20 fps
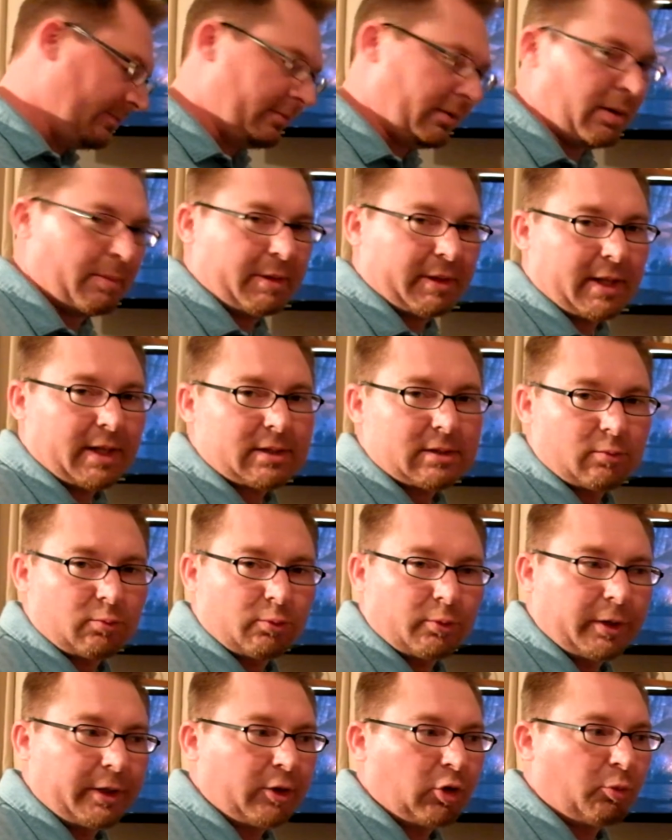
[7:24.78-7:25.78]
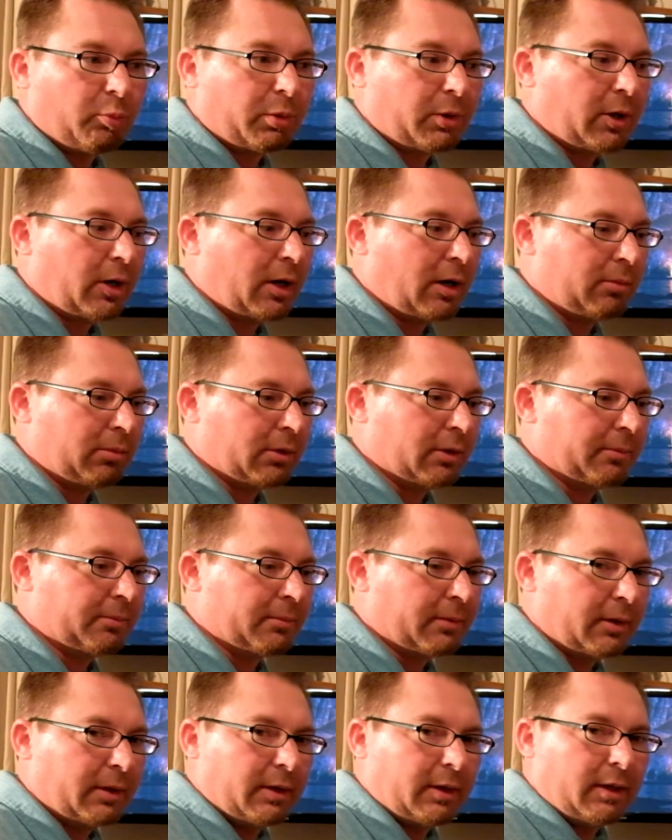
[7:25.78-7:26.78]
mean, that's a real problem
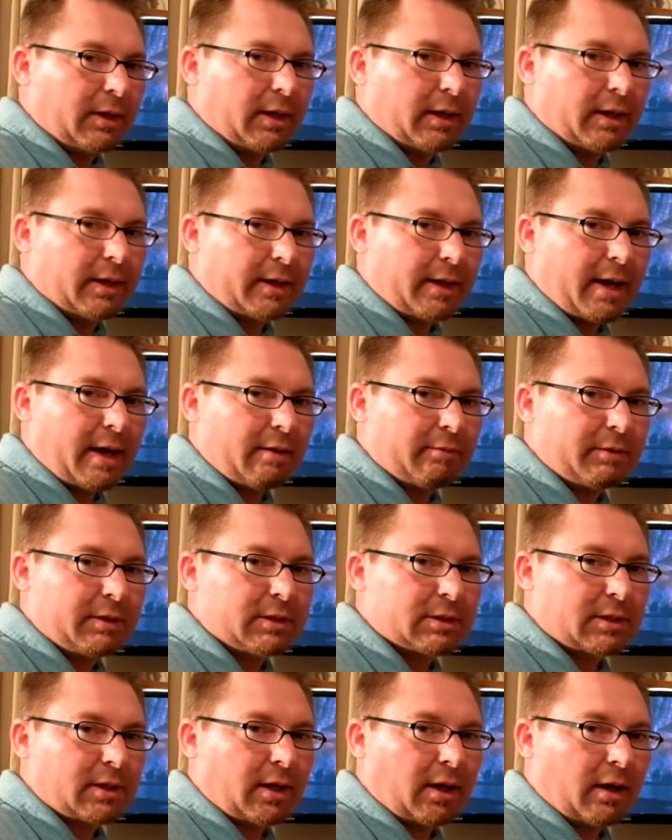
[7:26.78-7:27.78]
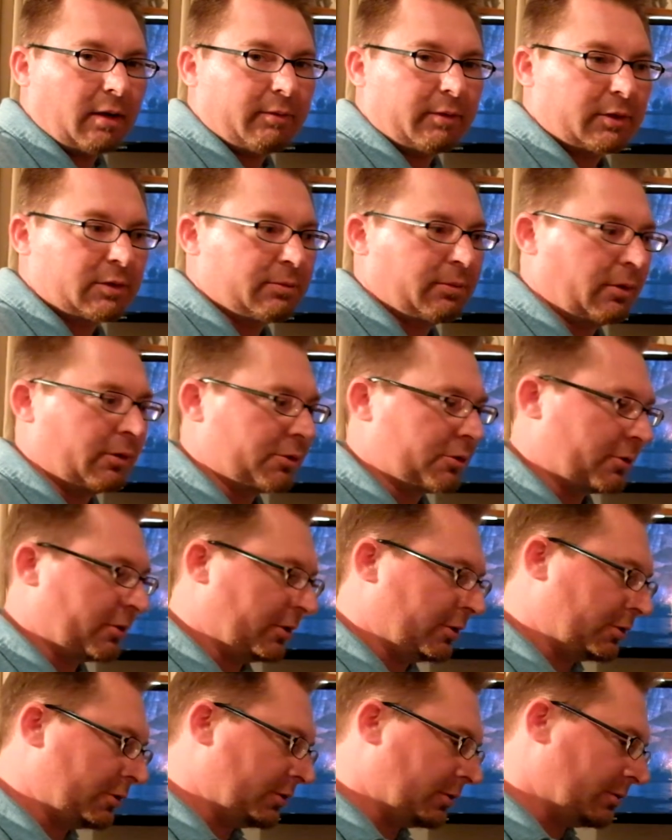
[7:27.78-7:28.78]
to have these kind of exposure
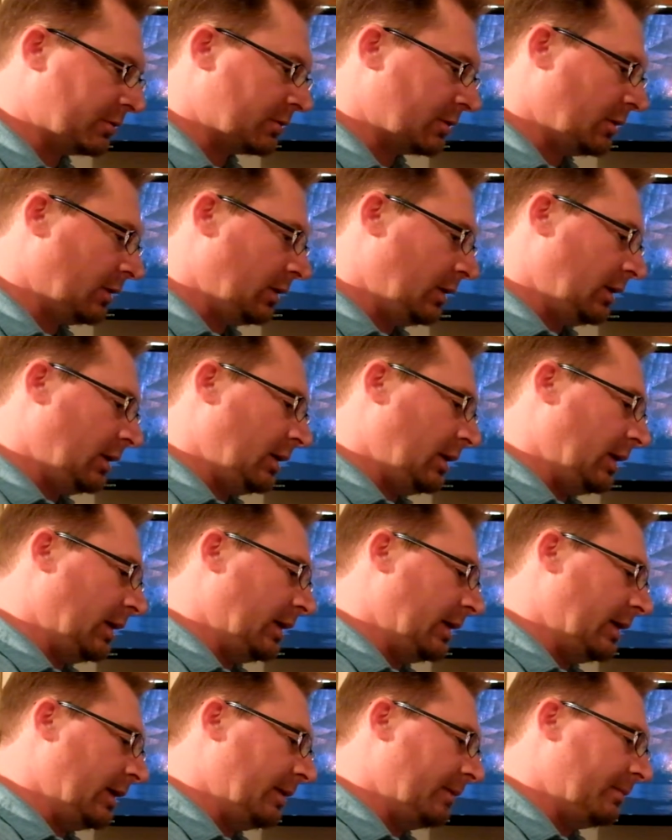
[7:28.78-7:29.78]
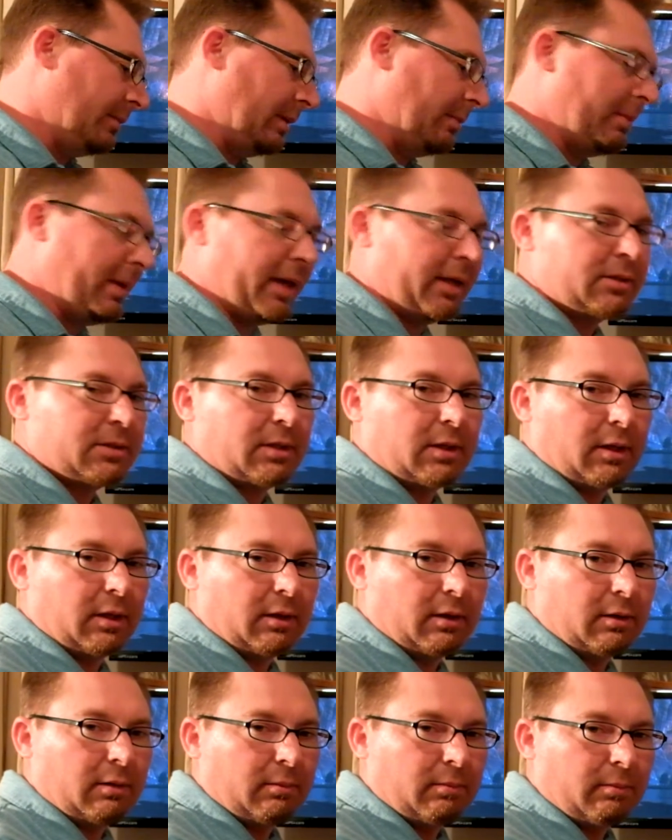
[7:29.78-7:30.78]
issues. It makes it
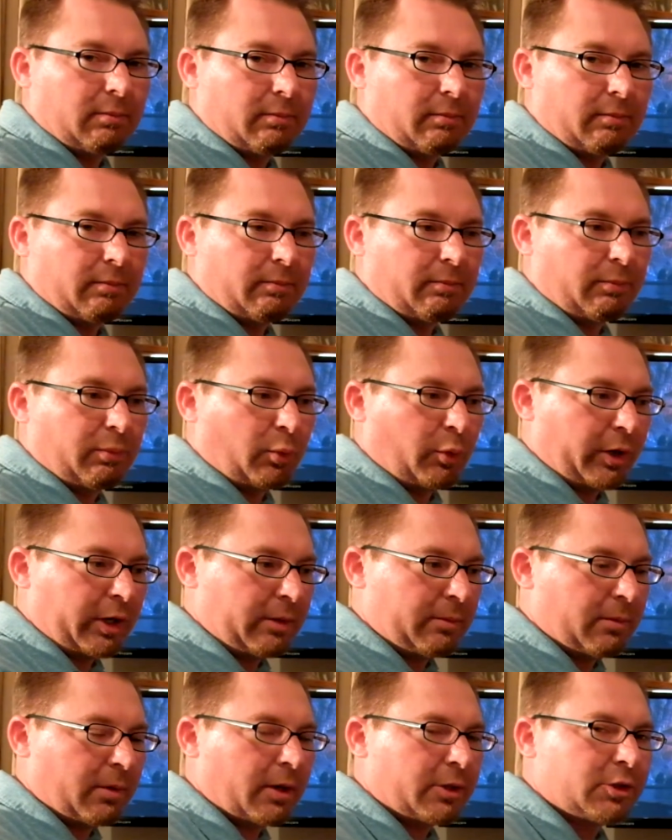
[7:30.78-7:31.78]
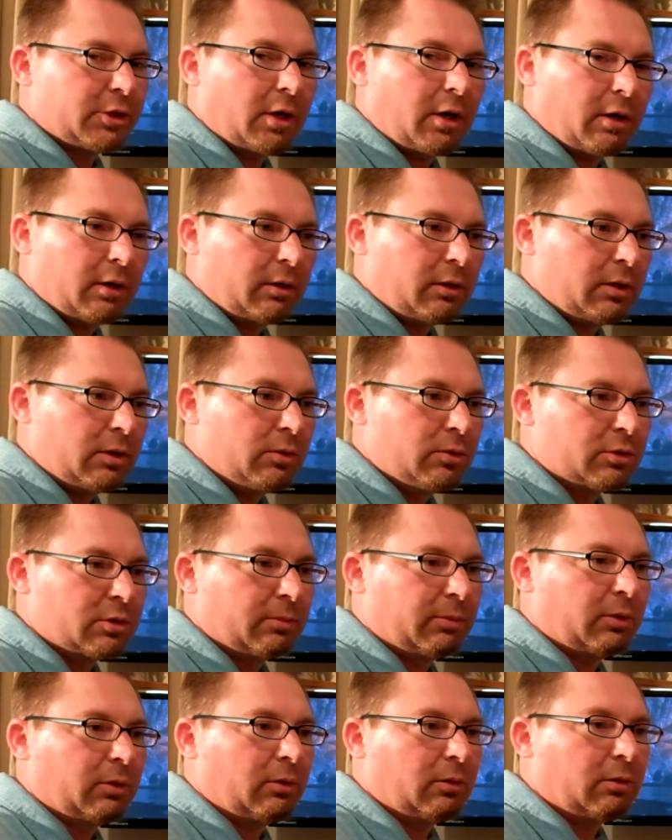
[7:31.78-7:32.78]
pretty much
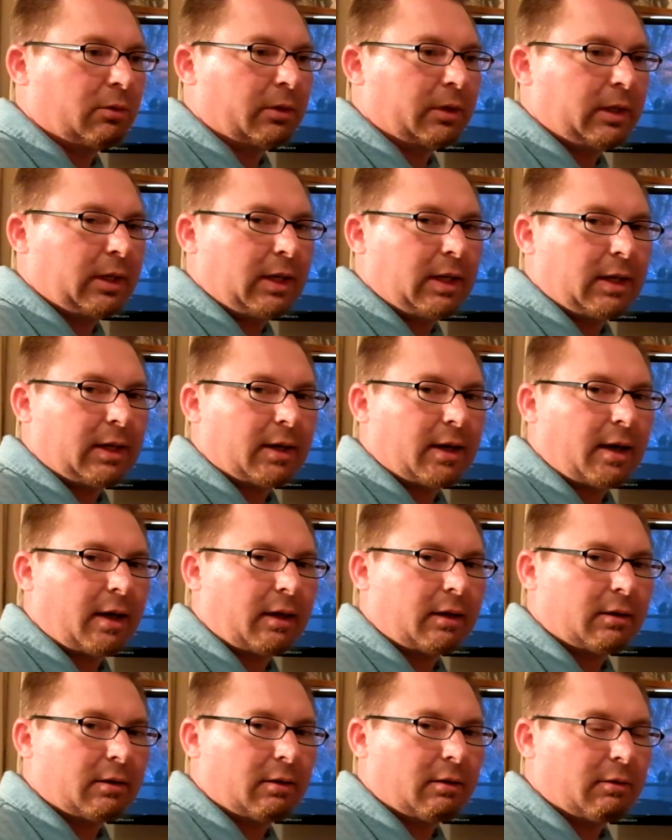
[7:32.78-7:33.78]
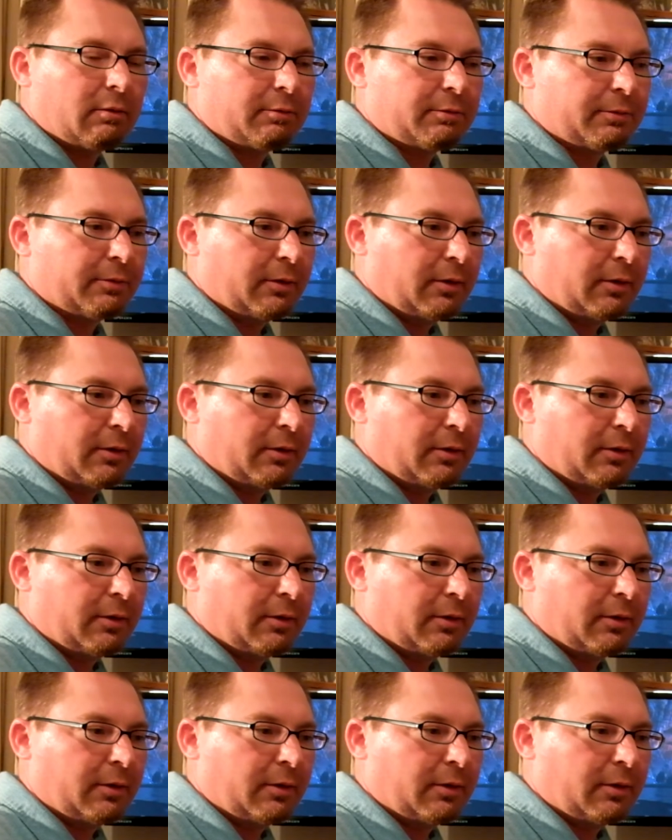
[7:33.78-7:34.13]
unusable at any kind of